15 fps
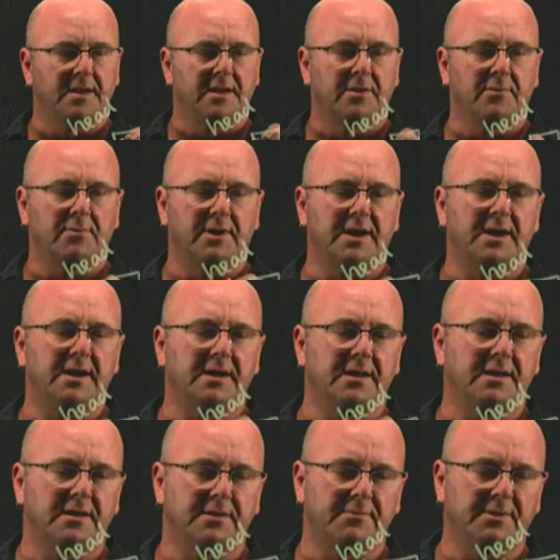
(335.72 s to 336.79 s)
where
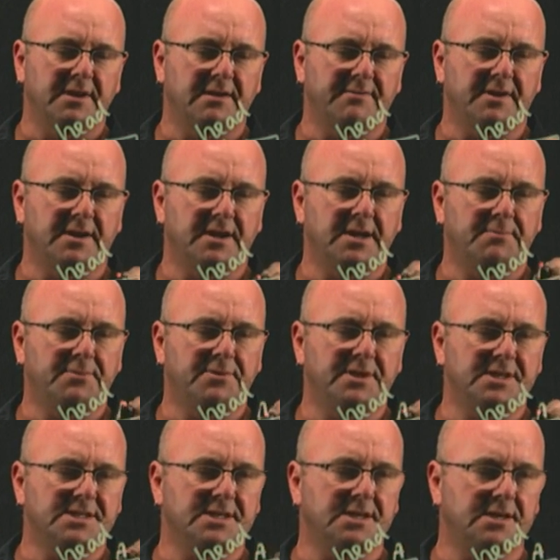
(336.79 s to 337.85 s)
we have our head
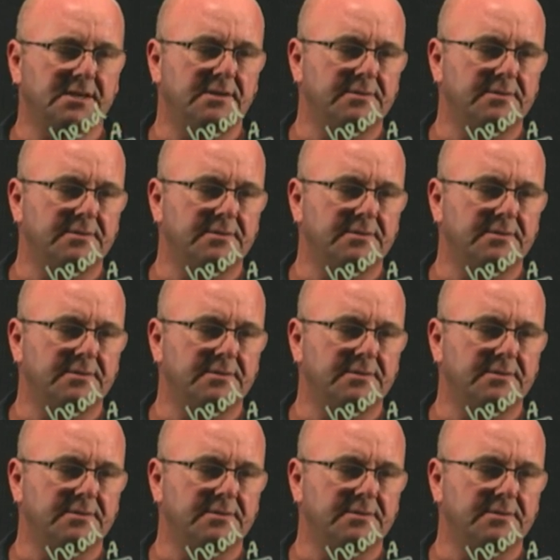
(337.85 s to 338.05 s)
pointer.